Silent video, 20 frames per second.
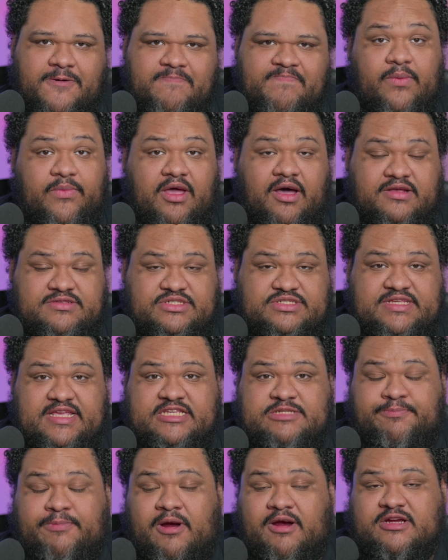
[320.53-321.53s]
Then we also see
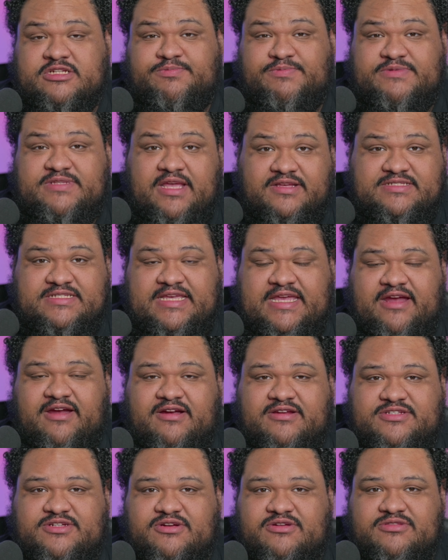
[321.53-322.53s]
as Paras Patel's
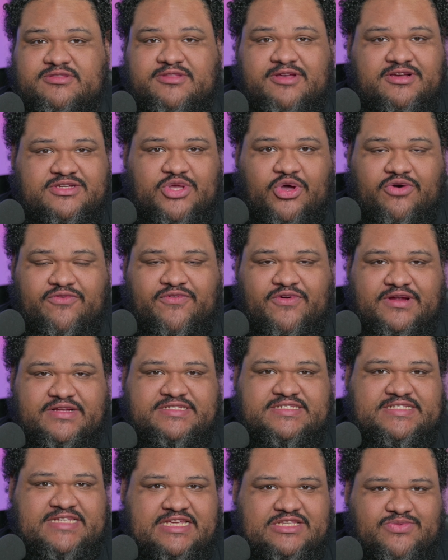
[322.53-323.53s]
character looks over
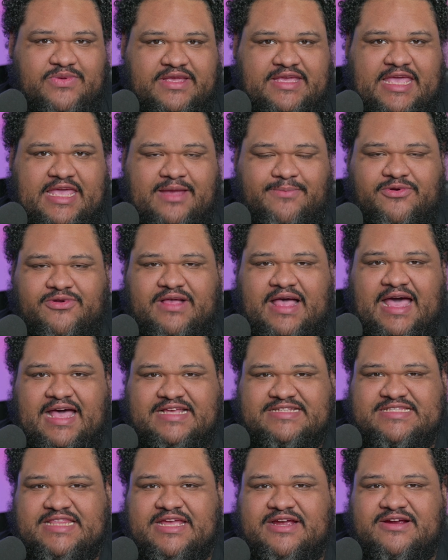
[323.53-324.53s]
and sees what Gabriel
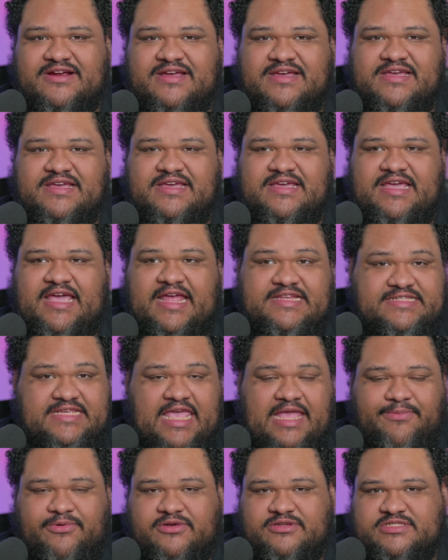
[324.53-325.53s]
has there as
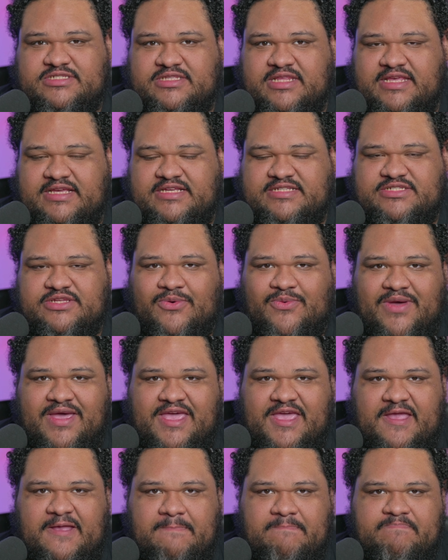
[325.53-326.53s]
Gabriel slinks
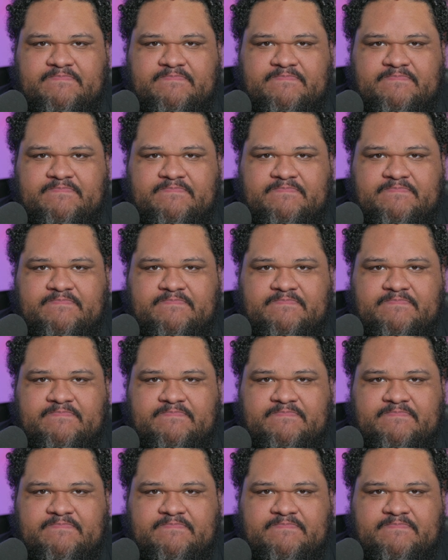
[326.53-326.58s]
away.